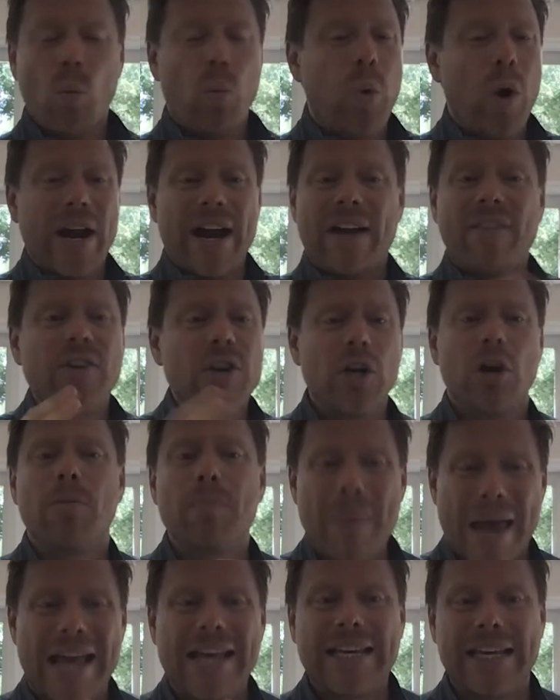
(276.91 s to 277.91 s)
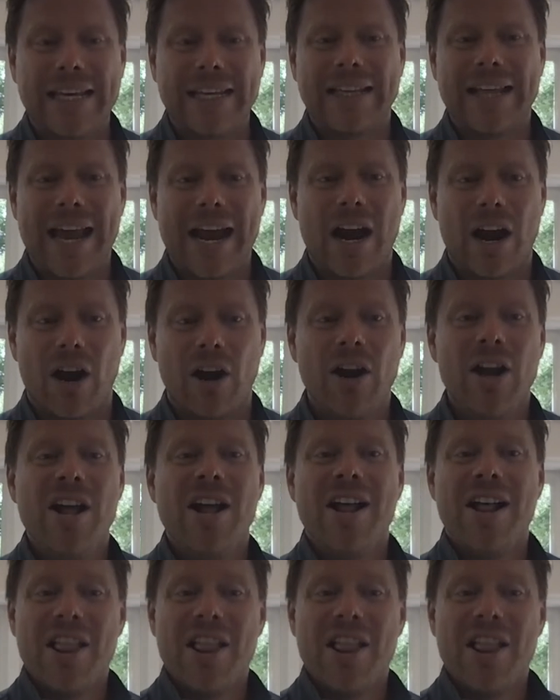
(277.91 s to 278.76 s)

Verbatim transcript: whatever you're making there,